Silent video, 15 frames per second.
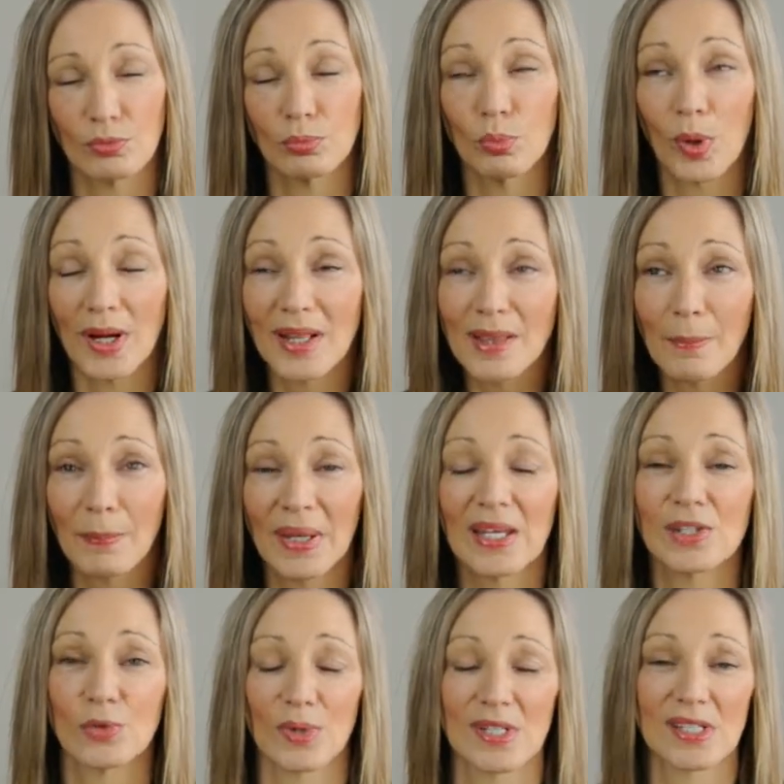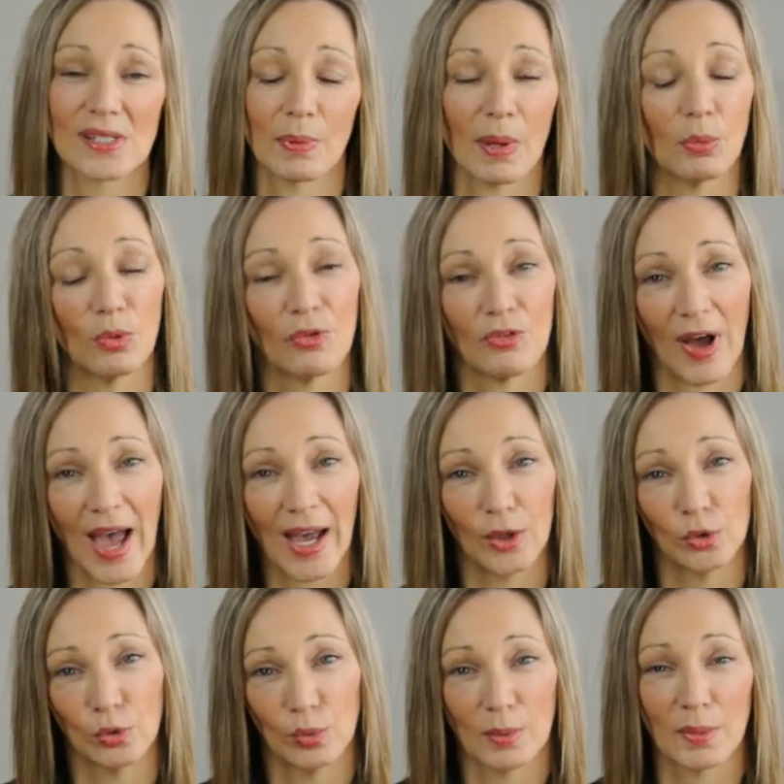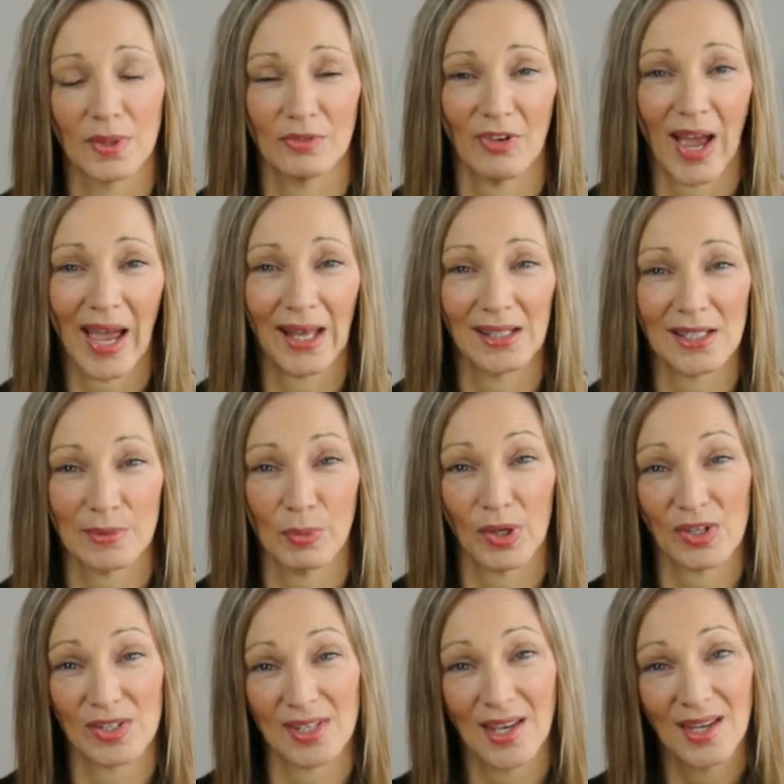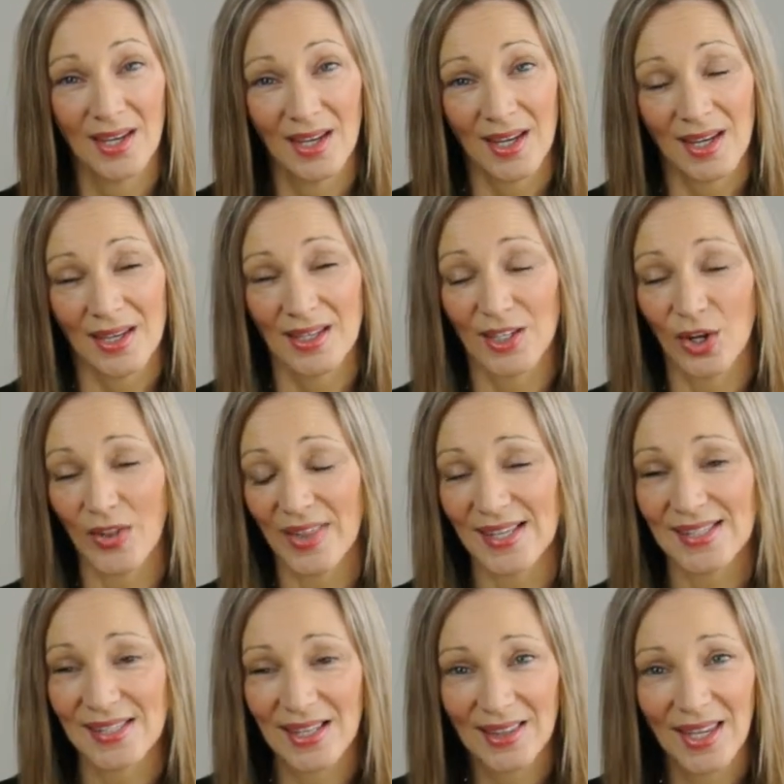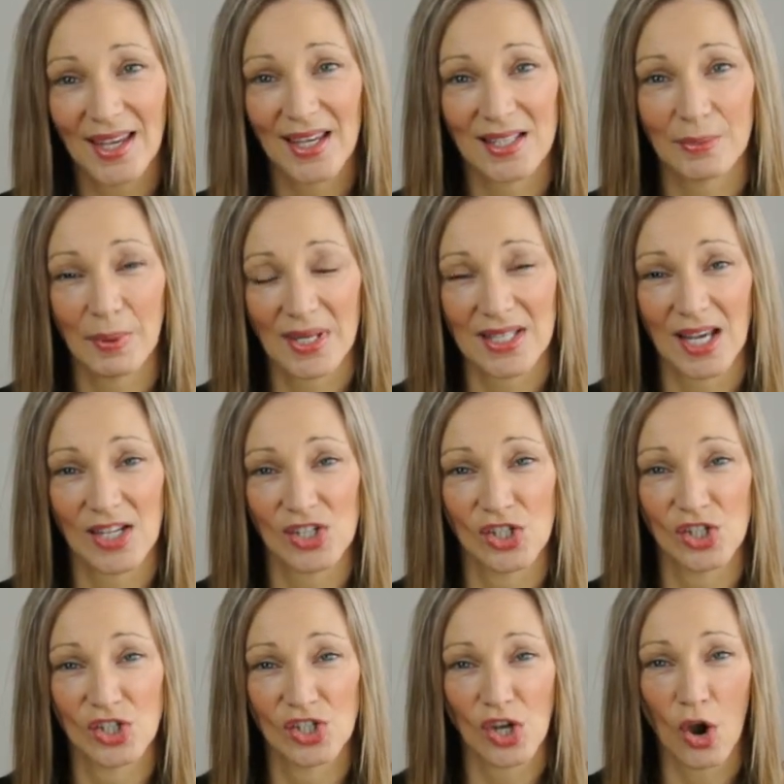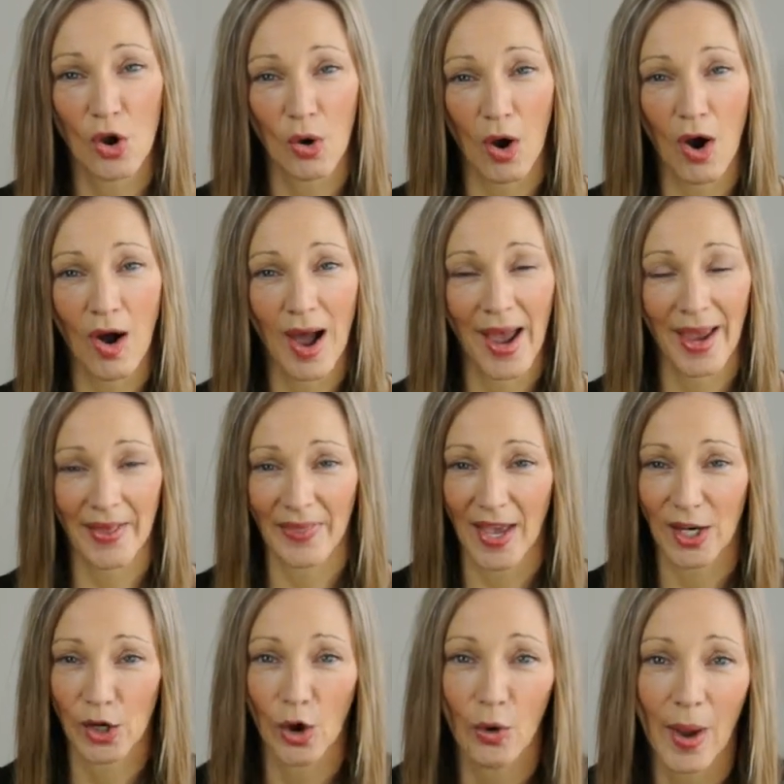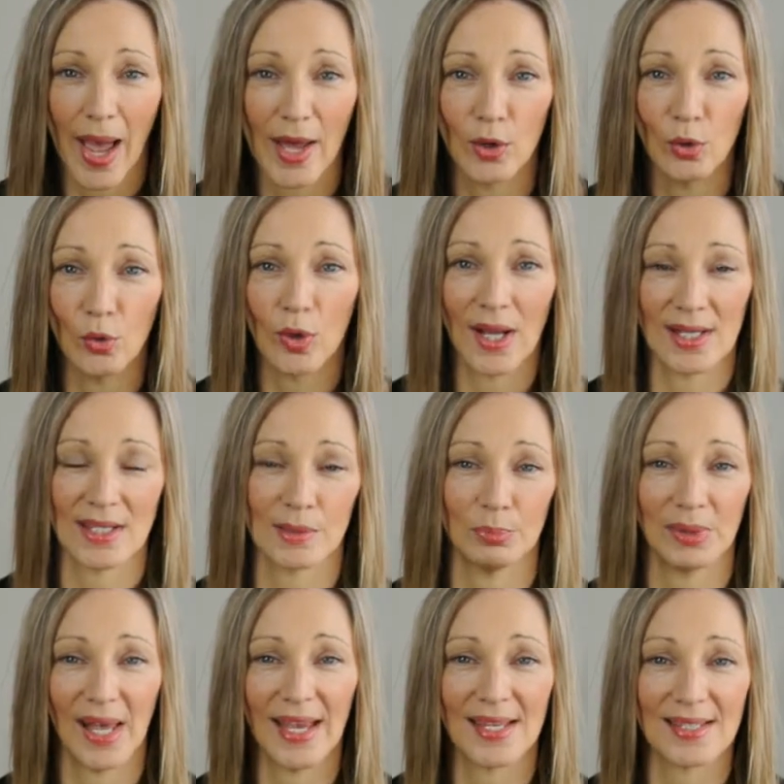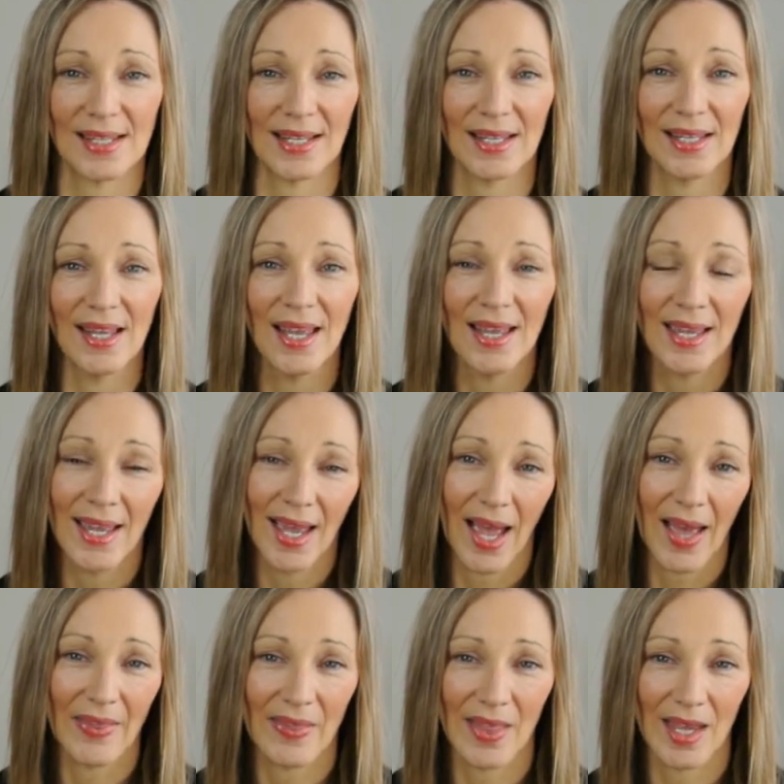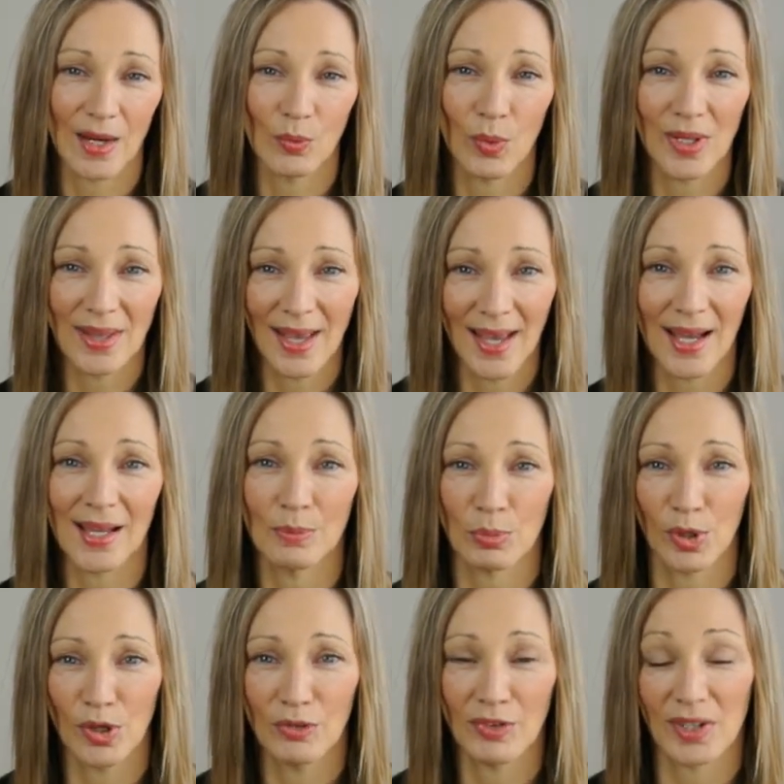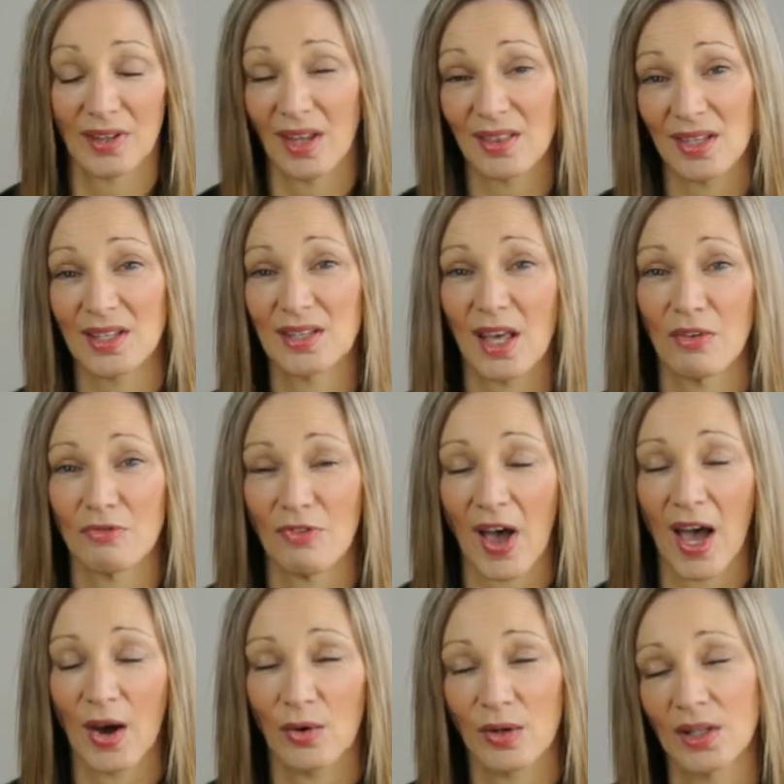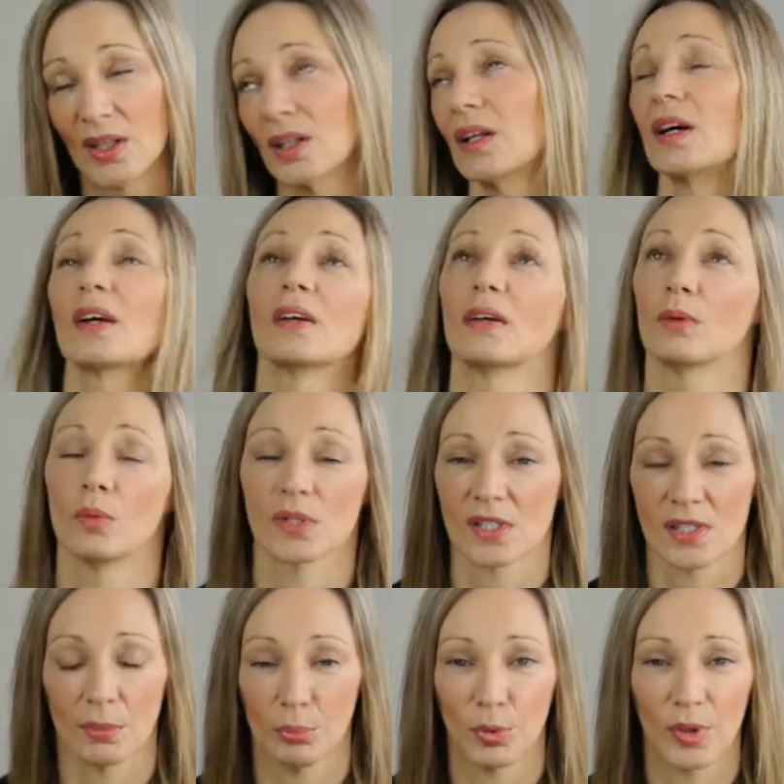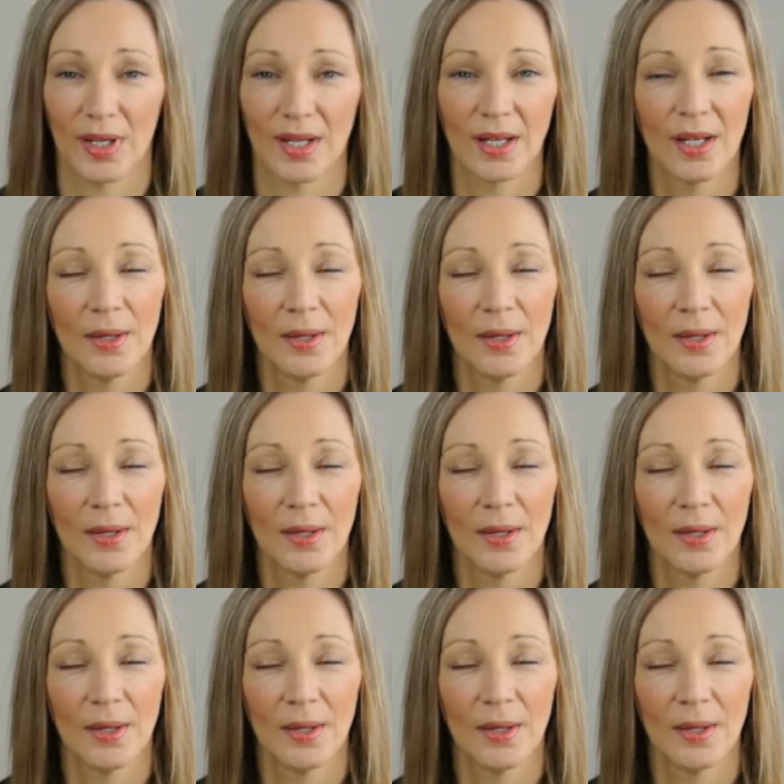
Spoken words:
one of the biggest reasons people fail, or women fail, is because, they set their expectations so high and they go out all guns blazing, and then when they aren't perfect, they think they've failed and they're like, oh, what's the point?